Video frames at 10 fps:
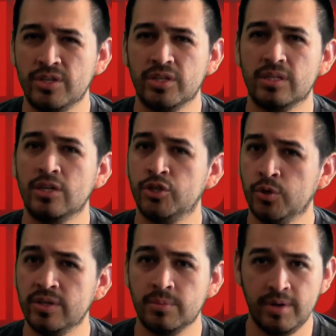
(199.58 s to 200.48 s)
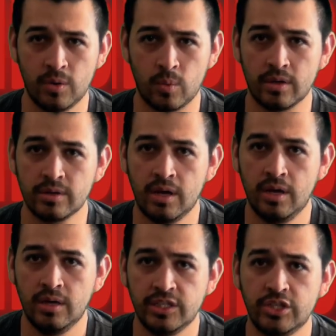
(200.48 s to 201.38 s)
just a joy to be around.
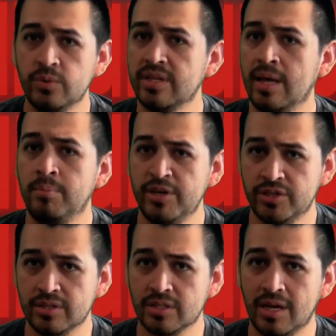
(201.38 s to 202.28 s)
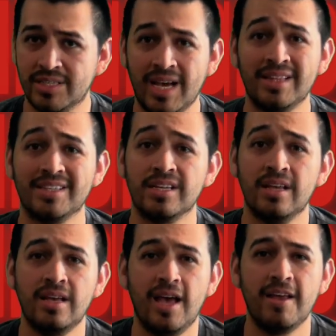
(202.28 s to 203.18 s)
She was ambitious, talented,
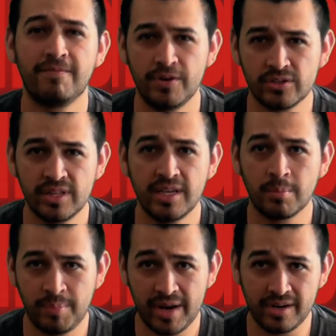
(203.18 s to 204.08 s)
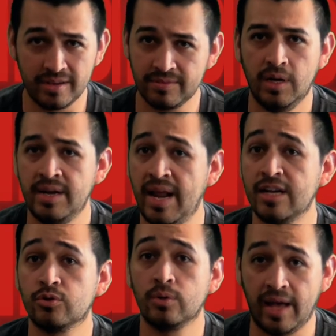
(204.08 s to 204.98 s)
and fiercely competitive. A
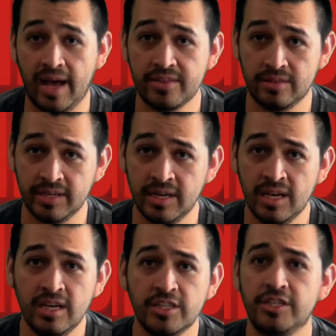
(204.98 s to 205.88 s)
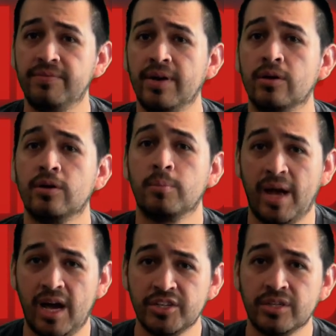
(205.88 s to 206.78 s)
natural athlete, she found her
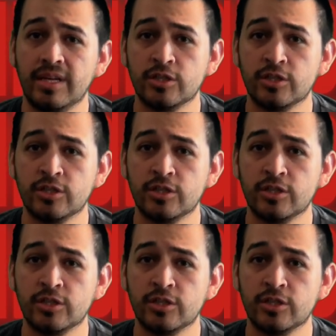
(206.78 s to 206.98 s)
passion in